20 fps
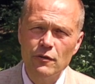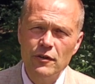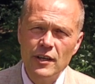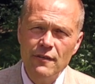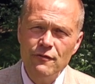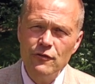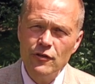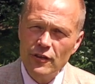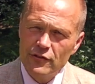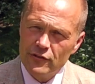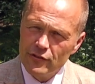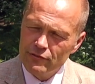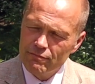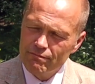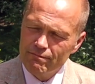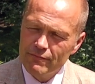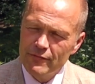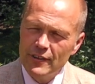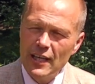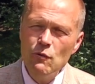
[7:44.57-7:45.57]

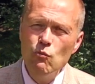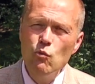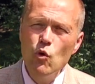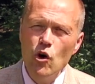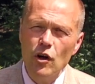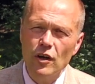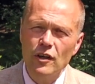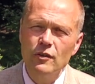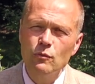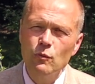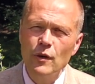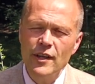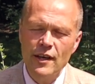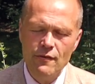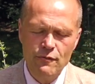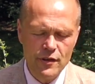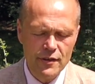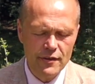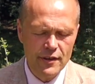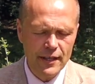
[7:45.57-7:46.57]
They work with
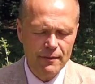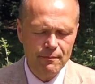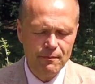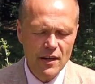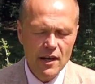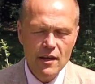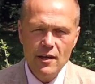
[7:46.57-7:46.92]
everything.